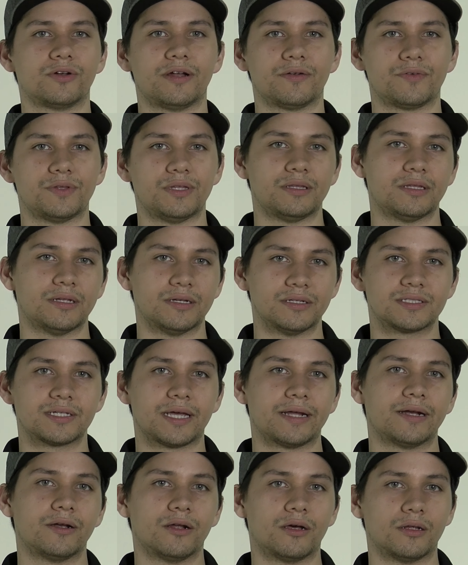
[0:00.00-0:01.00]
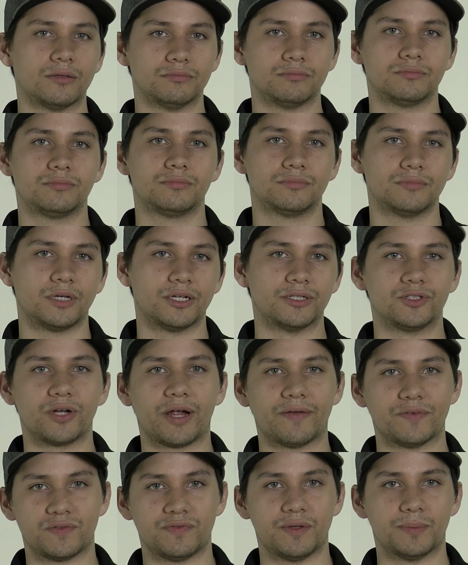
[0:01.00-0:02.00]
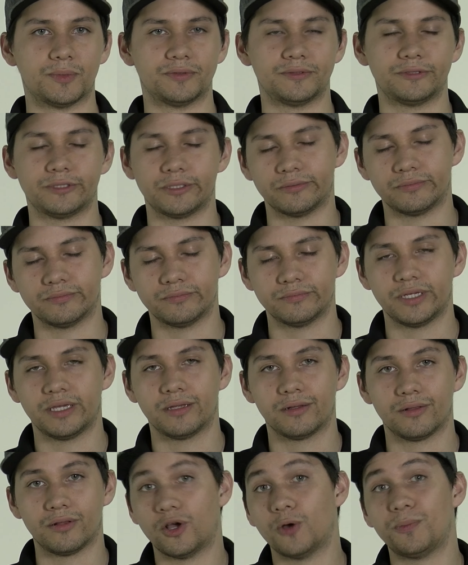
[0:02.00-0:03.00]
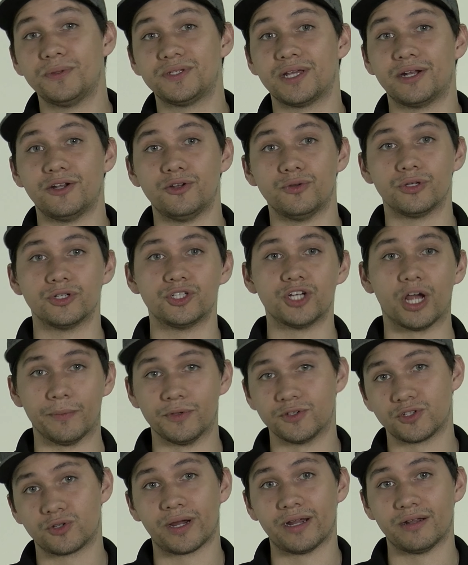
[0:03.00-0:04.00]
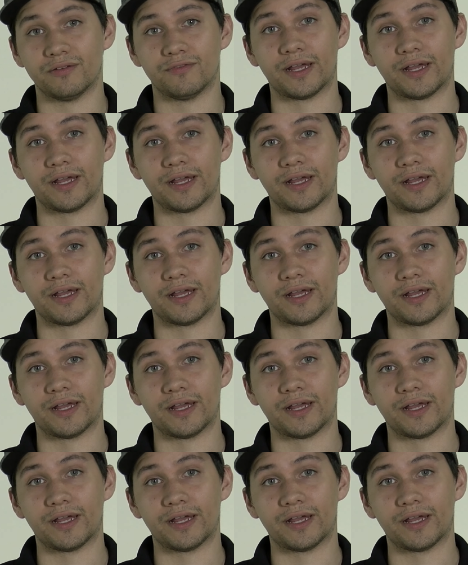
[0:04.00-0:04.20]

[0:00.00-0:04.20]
and everything, they decided on Travis Fimmel, so I hope he's going to do a good job. He was great in